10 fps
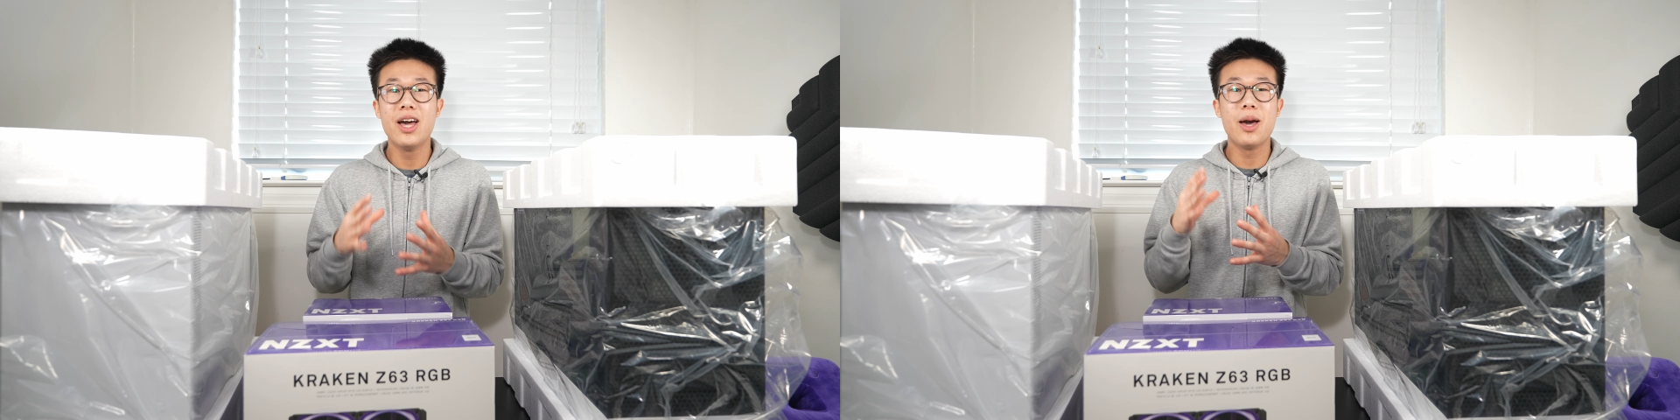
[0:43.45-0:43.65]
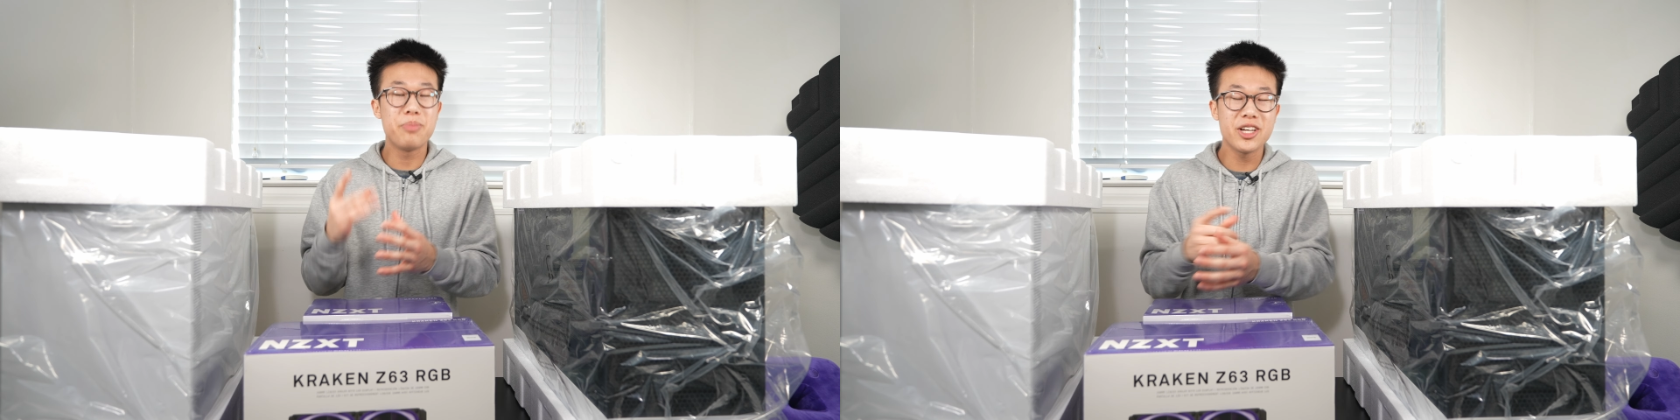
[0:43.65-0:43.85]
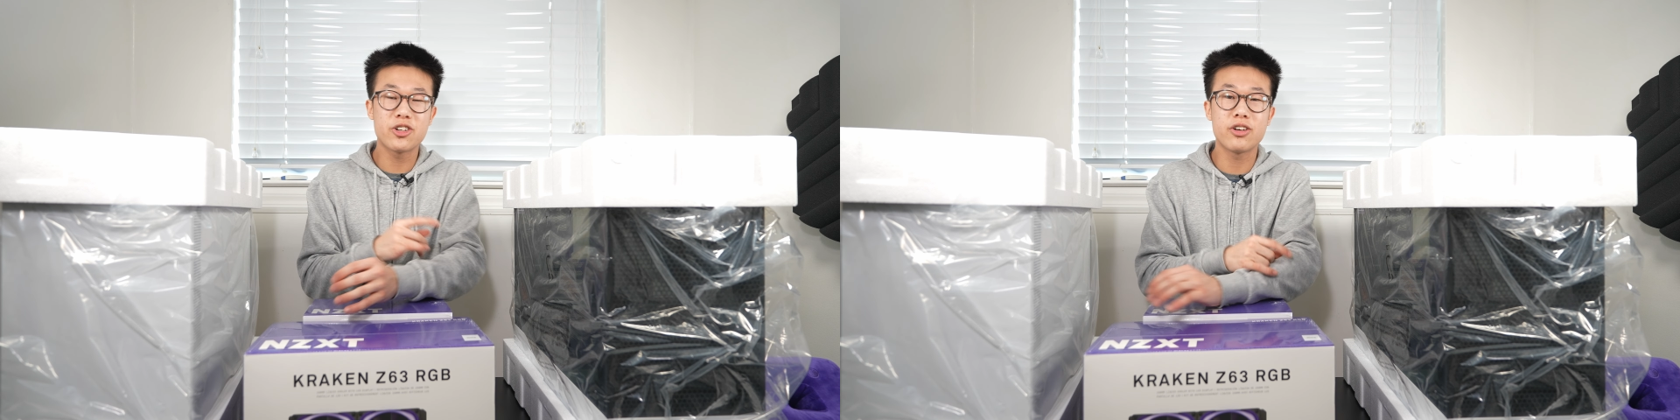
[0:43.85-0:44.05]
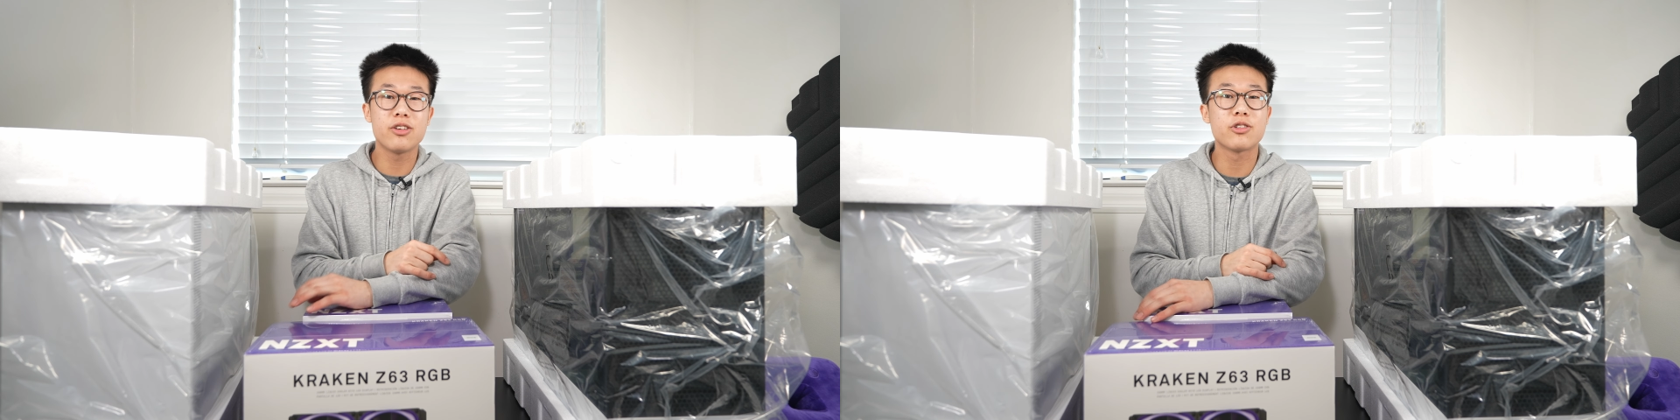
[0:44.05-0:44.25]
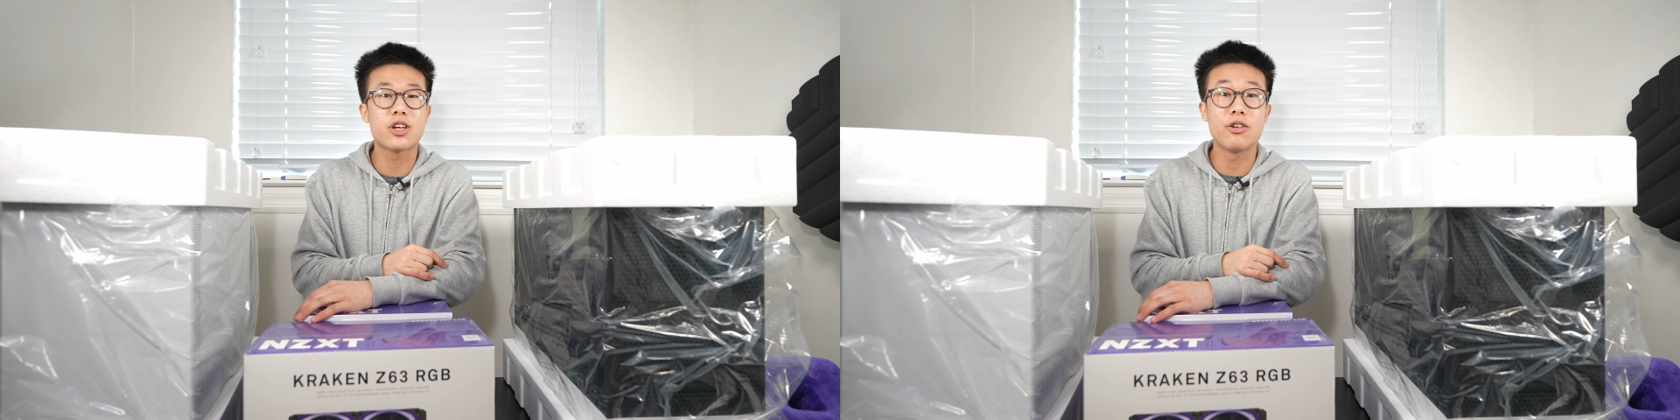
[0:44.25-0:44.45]
and be sure to
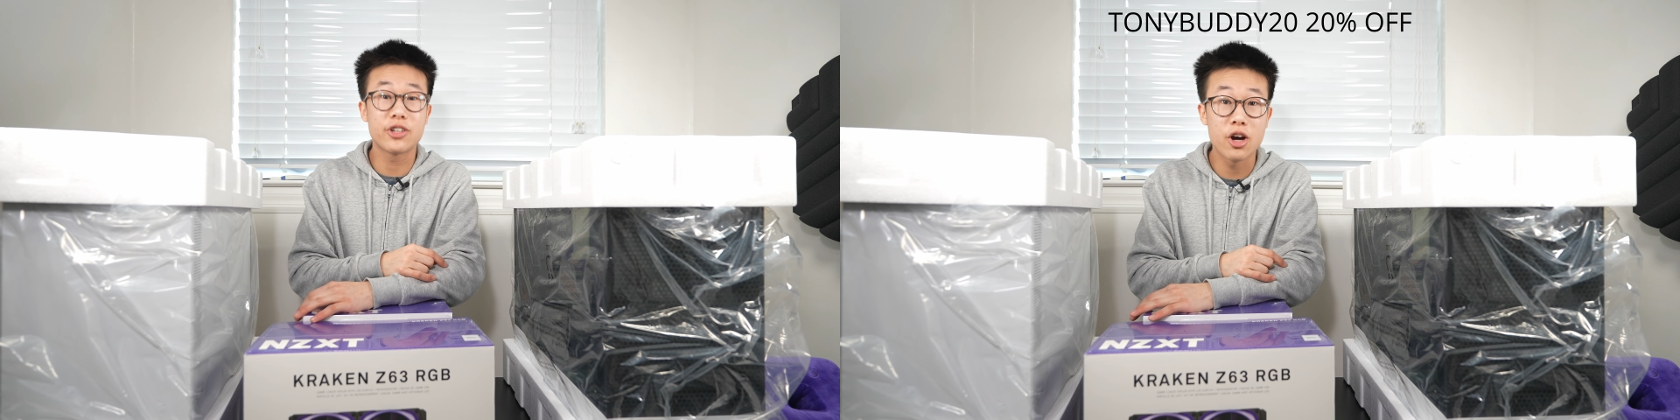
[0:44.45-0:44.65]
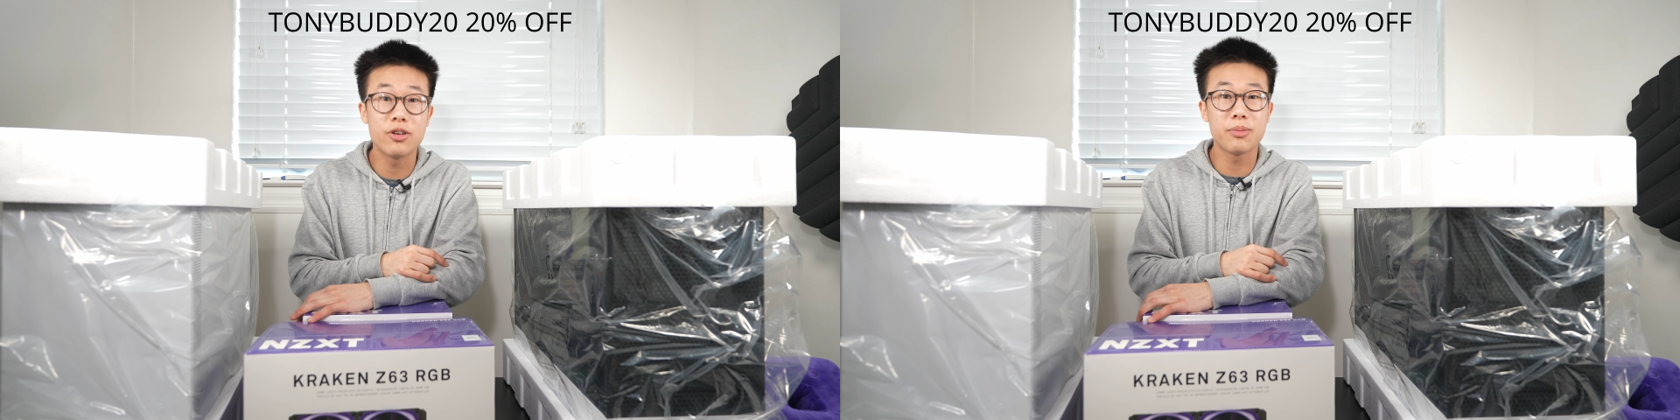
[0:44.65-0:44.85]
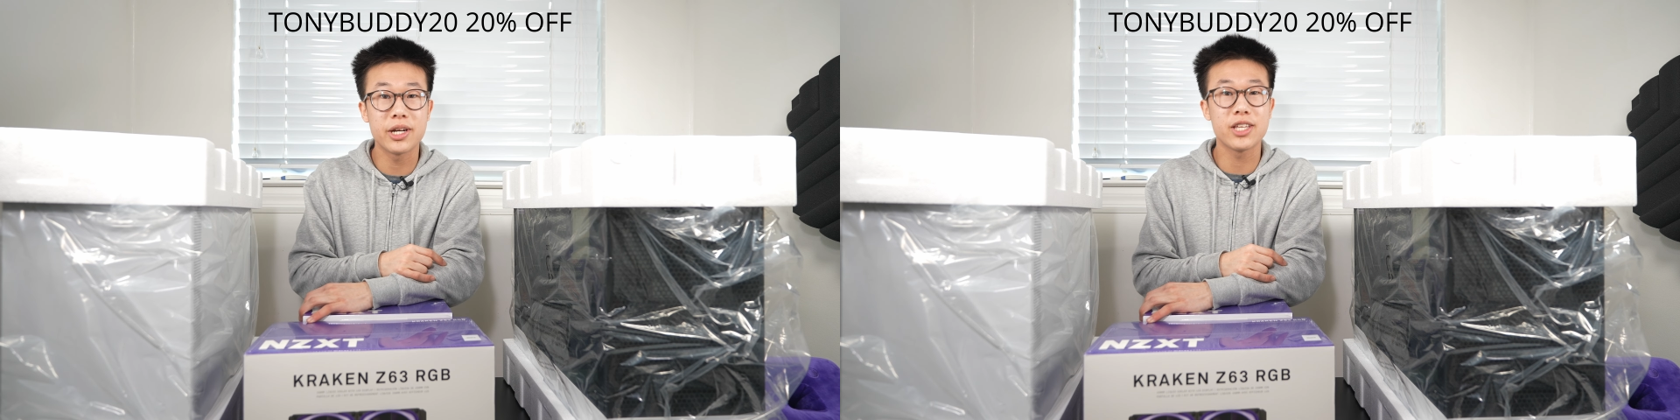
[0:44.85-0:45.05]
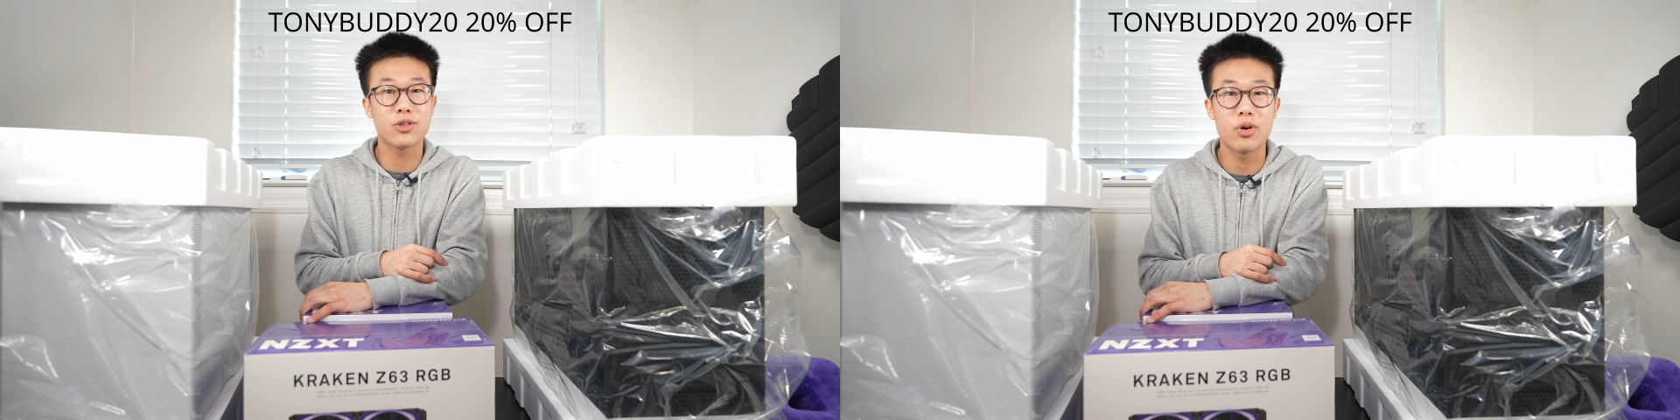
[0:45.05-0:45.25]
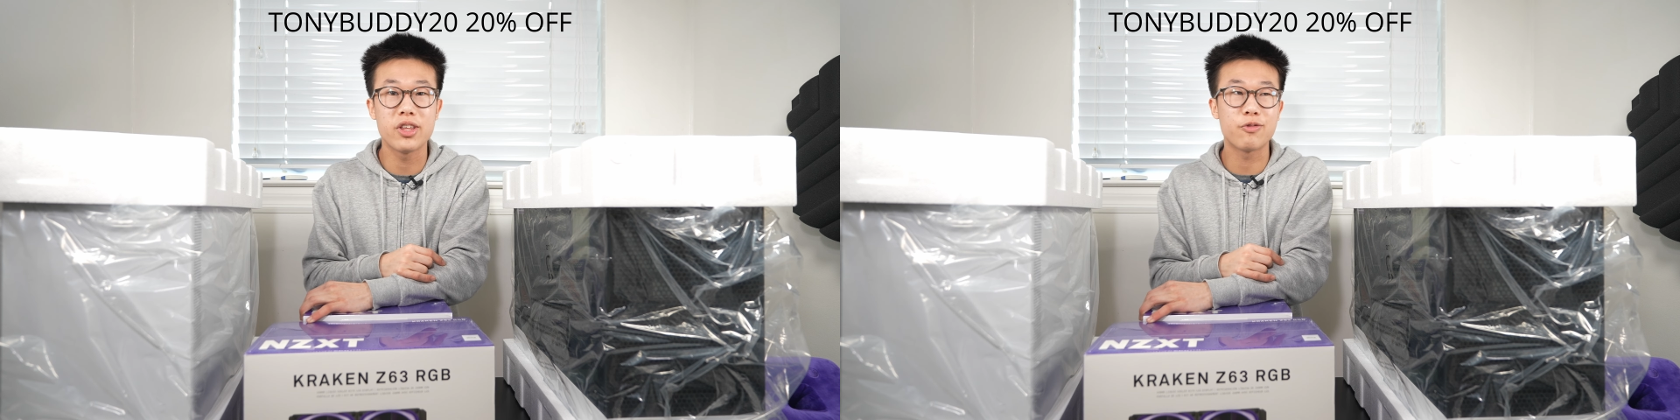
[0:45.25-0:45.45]
use code TonyBuddy20